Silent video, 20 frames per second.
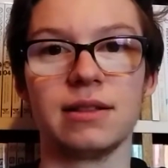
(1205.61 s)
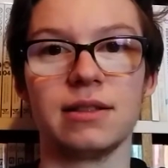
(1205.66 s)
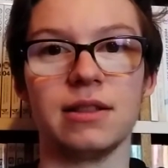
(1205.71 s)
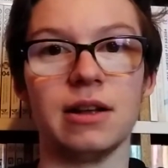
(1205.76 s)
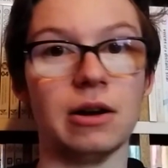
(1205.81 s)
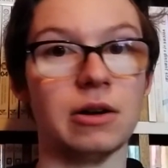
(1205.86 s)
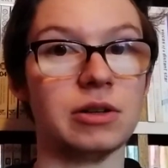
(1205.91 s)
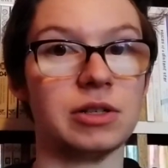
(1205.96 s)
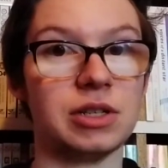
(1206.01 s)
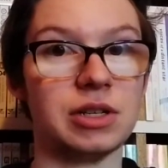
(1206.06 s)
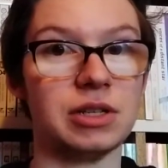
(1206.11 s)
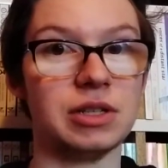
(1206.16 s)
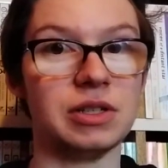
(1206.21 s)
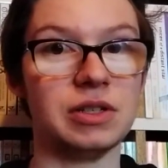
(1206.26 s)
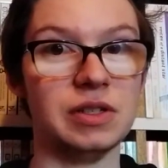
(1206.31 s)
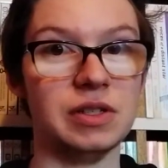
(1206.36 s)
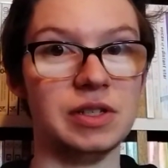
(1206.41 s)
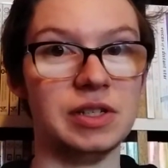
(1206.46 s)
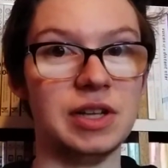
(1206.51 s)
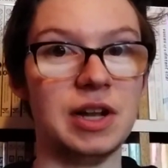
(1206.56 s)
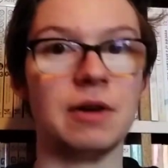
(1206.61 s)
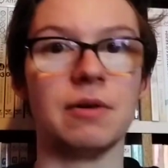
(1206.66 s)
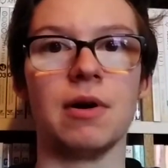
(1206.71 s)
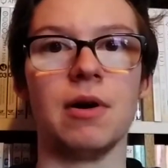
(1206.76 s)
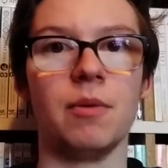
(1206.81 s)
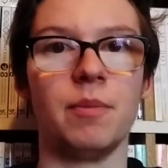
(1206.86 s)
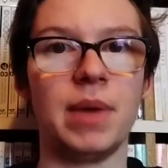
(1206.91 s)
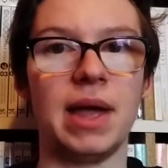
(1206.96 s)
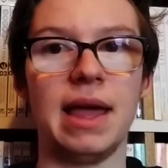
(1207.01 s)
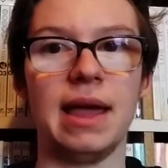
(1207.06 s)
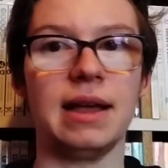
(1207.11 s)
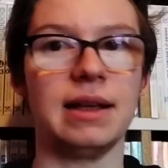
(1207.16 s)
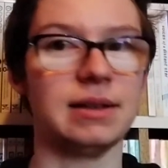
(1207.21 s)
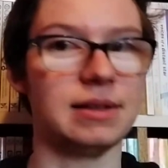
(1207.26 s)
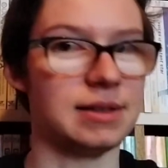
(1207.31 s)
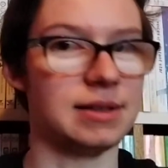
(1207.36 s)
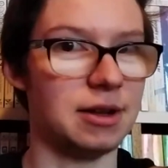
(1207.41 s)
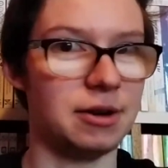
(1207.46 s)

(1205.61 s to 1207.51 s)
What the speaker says: There's zero pings.